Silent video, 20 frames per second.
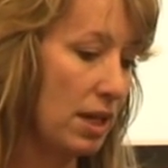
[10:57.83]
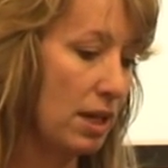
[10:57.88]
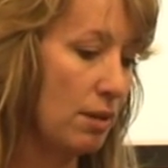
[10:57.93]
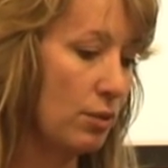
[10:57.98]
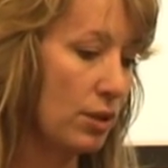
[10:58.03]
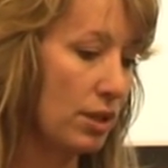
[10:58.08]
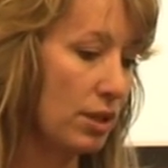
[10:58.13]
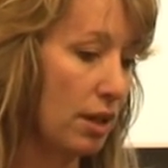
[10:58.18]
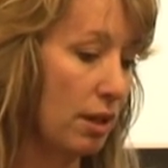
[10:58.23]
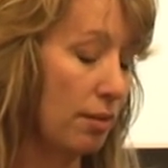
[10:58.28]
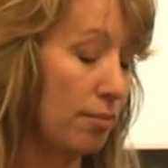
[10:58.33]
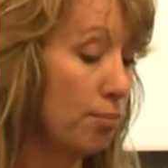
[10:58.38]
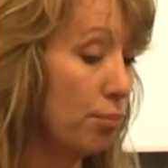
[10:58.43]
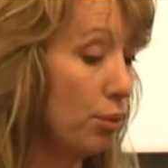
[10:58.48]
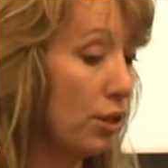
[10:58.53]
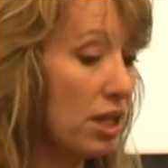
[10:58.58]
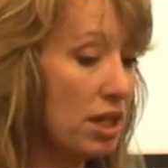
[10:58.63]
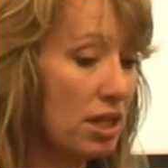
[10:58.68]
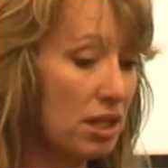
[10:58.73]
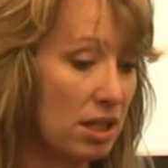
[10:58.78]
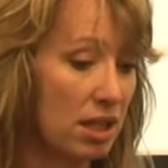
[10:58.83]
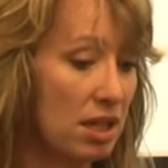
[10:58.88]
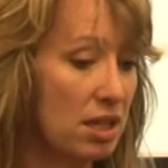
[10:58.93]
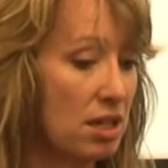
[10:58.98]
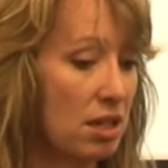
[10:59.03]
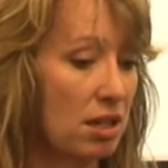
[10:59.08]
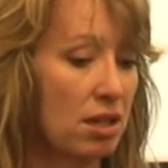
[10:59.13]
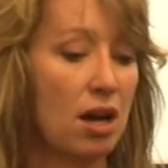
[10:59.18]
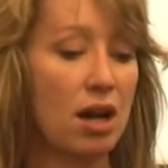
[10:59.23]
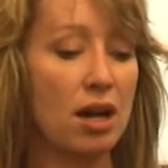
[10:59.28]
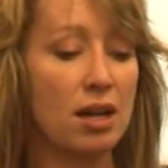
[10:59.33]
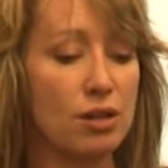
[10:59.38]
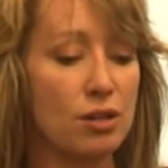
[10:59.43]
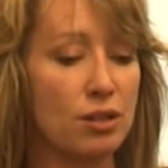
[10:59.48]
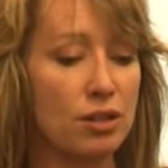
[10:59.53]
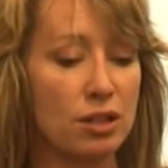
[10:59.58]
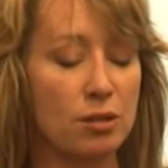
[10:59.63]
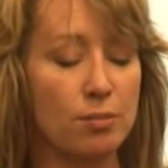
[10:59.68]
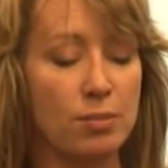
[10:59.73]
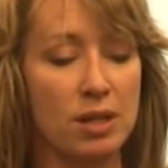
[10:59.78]
He was a pretty senior guy. He
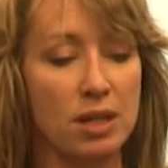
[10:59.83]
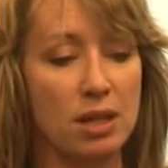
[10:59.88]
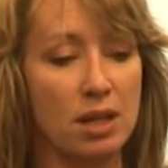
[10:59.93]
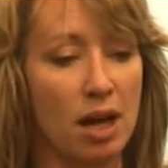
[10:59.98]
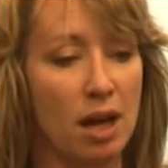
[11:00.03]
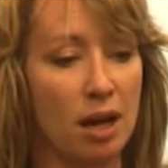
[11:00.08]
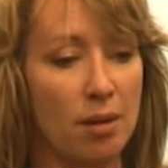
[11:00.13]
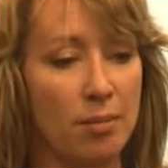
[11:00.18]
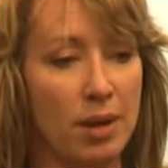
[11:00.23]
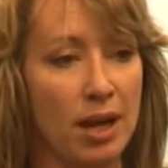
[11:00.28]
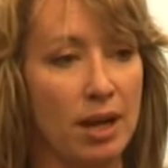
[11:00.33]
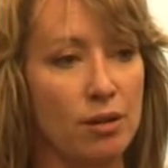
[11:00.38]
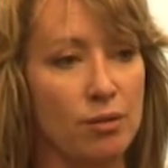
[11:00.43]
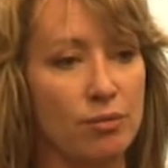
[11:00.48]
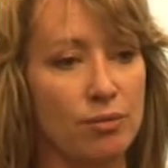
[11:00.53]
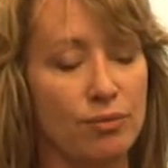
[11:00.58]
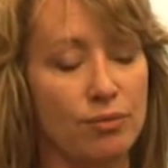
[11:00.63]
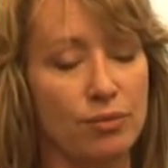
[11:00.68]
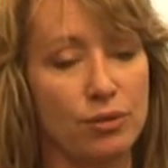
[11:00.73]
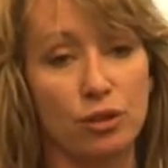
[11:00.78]
used to be head of